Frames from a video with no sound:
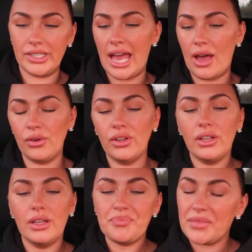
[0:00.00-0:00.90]
Now,
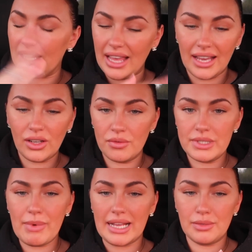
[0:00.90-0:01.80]
it kind of
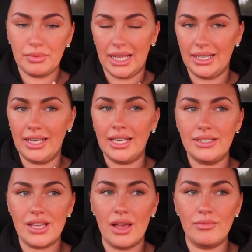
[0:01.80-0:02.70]
comes back to planning
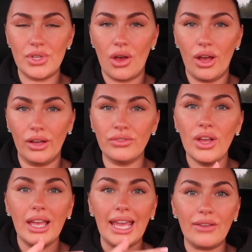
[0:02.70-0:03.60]
in terms of
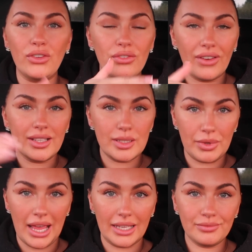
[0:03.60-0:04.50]
if you fail to
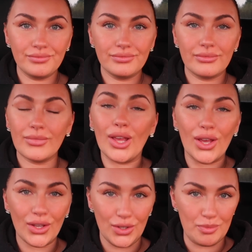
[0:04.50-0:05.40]
plan,
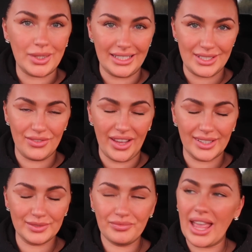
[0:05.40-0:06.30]
you plan to
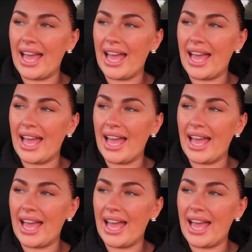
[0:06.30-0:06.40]
fail.